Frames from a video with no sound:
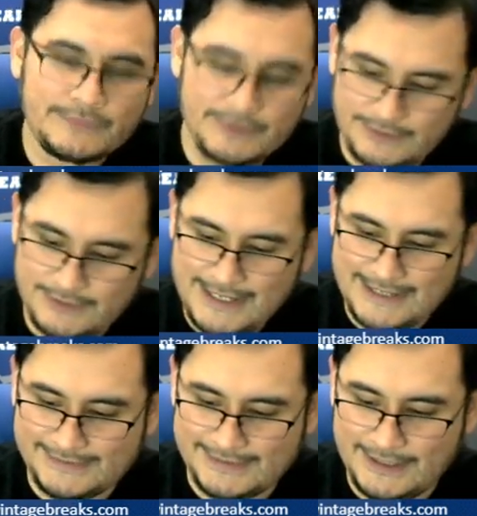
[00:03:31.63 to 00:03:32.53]

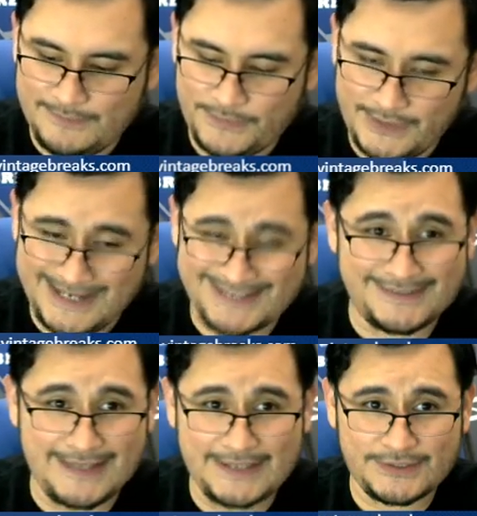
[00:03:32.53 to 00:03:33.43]
Nice, Tom. You got his
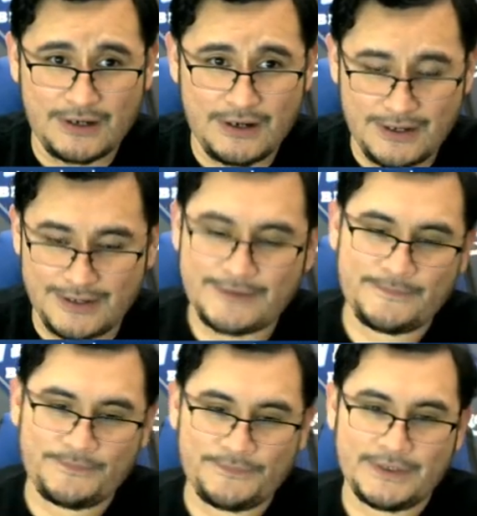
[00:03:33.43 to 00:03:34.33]
last card.
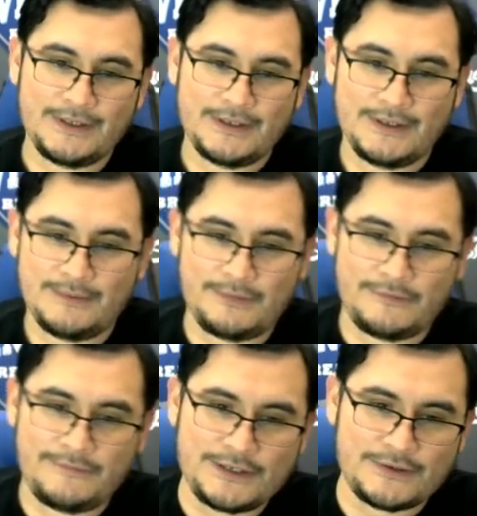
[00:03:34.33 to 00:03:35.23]

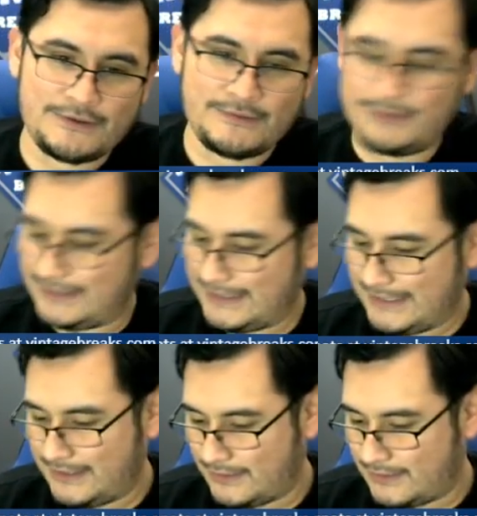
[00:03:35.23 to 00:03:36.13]
Professional yeah.
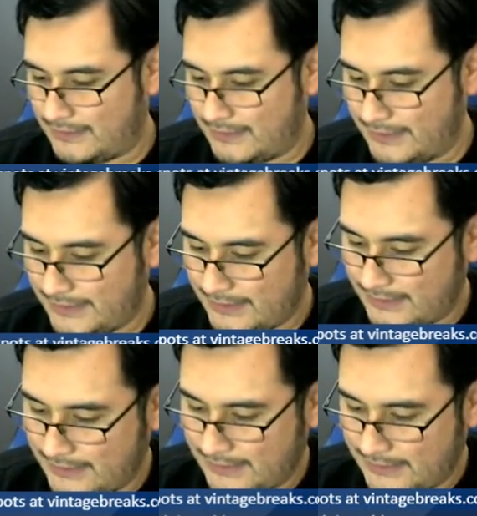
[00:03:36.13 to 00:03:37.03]
card.
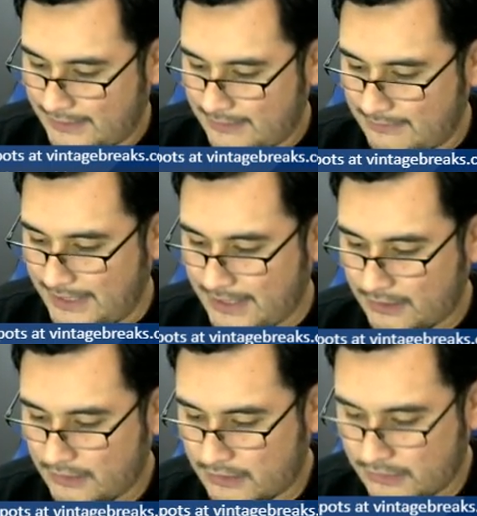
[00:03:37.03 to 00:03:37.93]
Mike
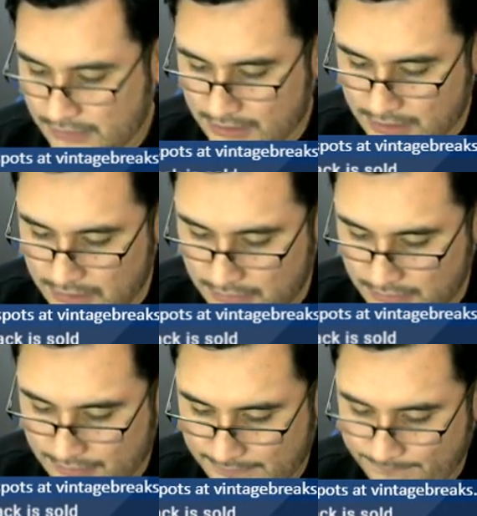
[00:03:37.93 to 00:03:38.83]
Kruko.
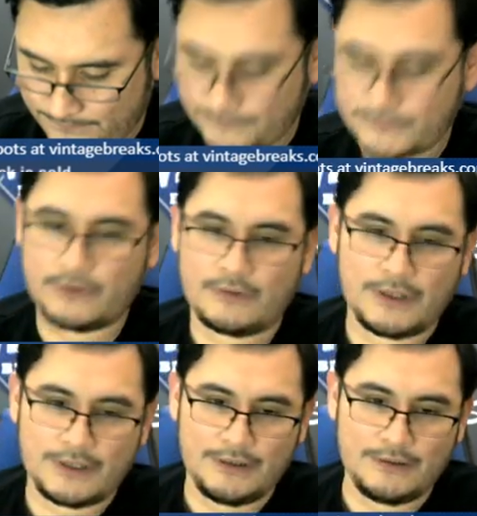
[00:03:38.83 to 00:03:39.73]
Or
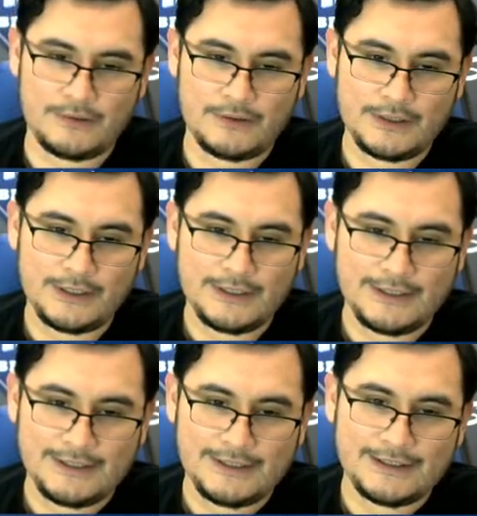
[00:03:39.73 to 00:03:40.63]
Kruko.
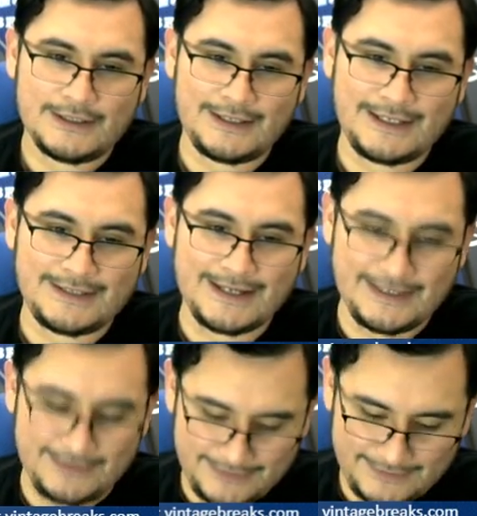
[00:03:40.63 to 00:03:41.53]
I like that.
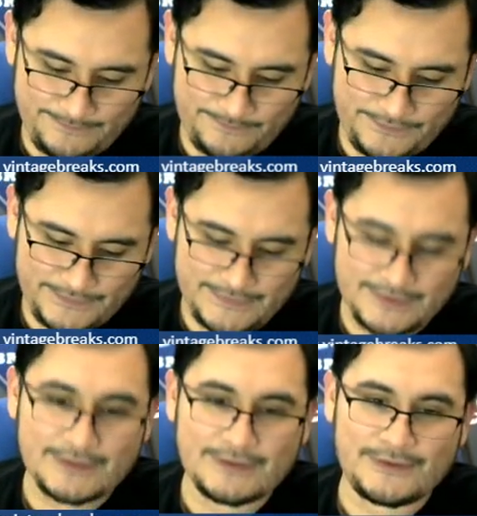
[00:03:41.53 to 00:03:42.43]

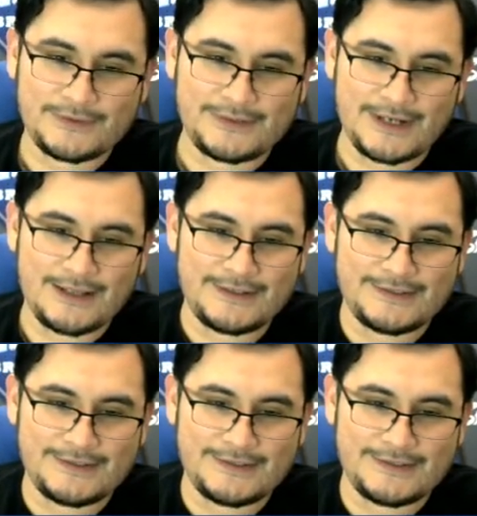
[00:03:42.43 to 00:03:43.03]
It's dollars.